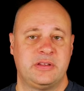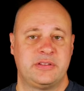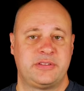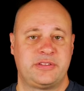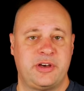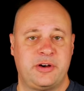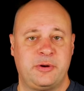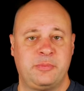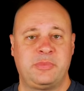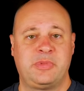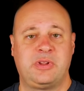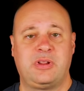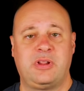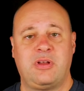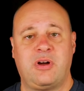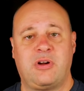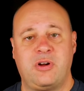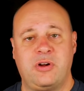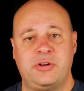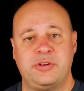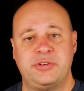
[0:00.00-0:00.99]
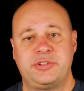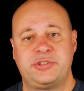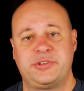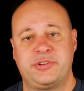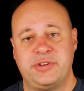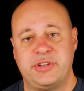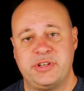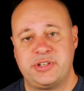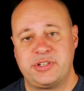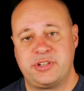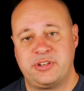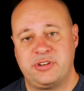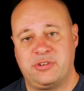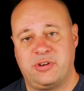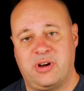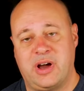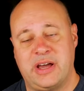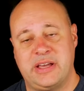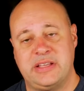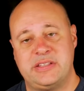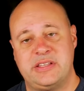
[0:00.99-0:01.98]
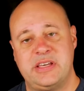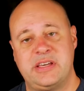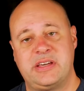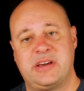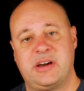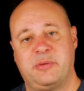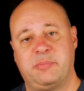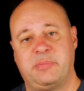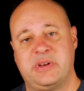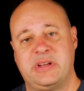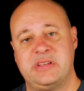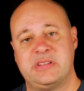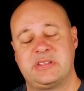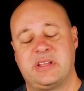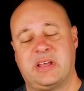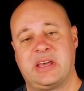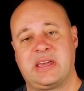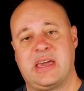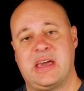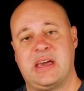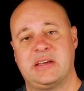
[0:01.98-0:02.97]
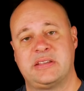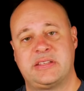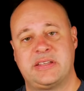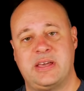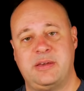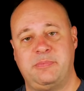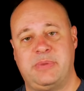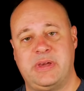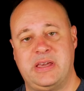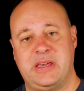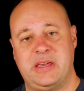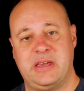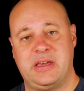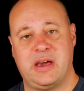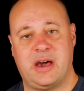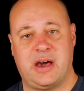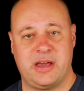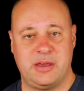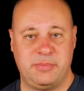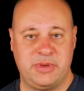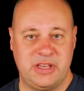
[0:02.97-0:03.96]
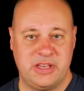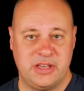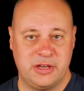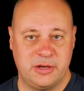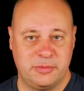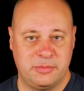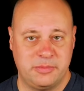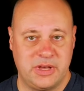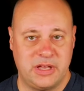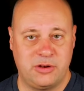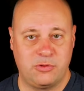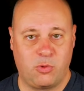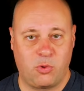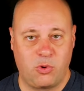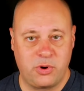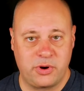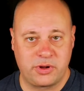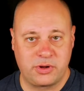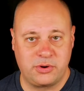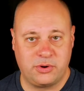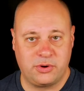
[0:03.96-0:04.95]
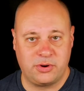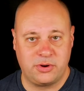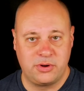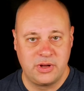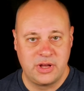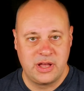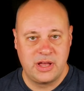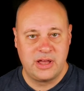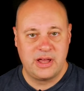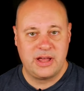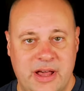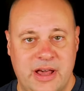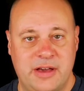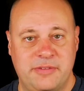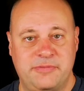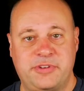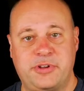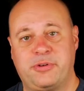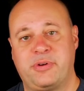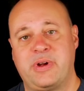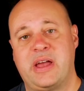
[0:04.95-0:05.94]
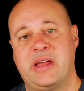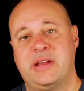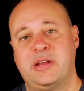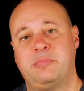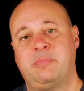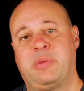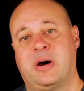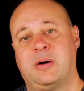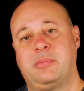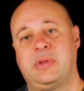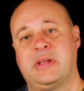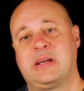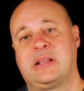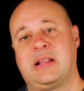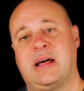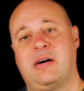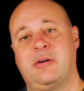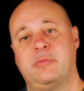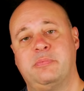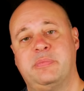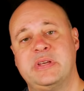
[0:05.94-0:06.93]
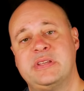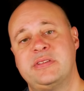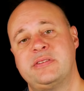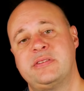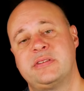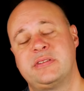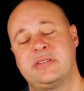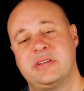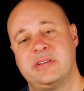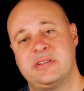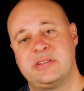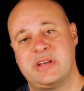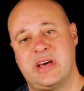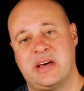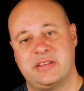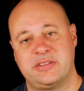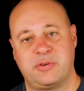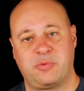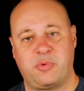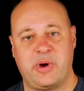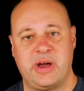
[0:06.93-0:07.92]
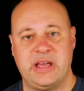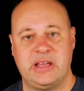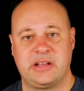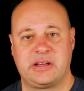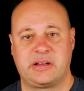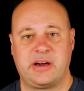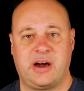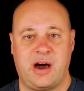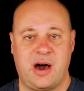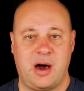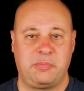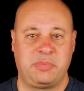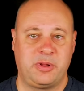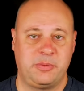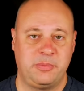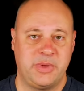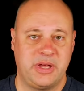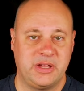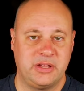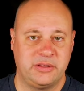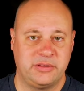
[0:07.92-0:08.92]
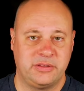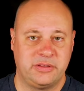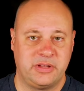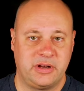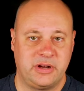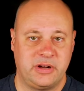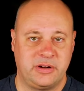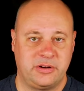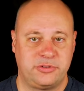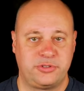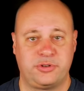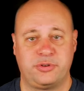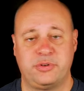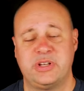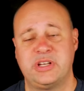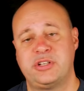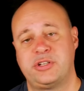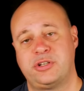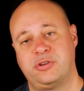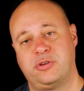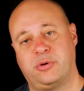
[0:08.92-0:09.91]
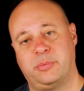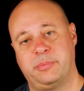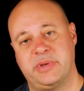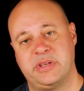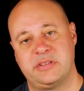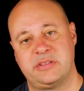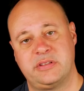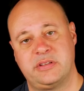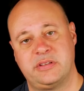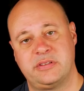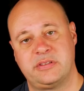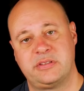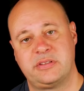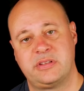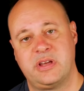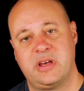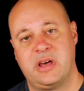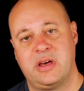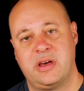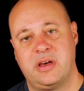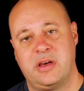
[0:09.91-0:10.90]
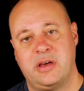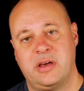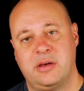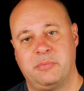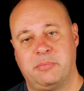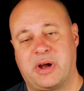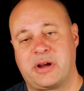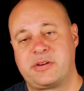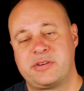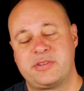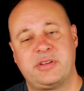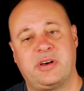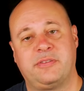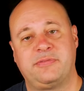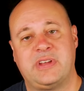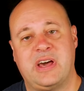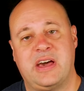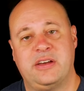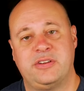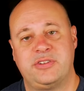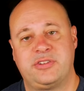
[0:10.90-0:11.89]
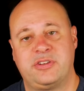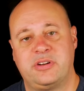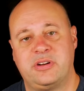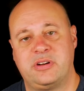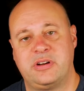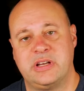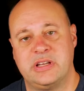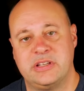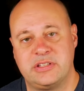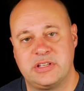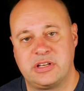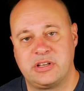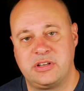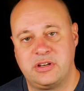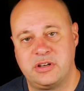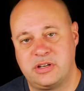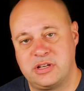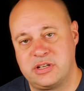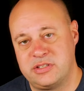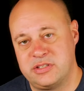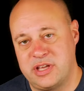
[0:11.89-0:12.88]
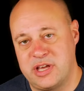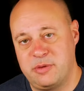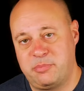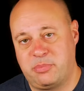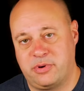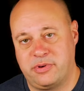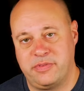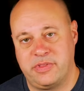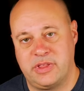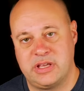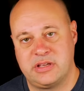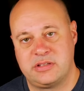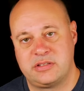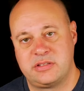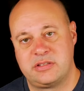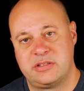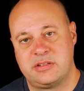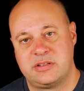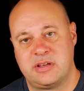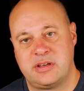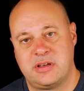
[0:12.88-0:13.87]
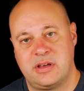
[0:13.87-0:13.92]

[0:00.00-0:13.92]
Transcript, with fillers: Some large traditional IT companies like SAP, IBM, and Oracle have created public cloud businesses as a way to complement their traditional business. Microsoft Azure is a good example of this.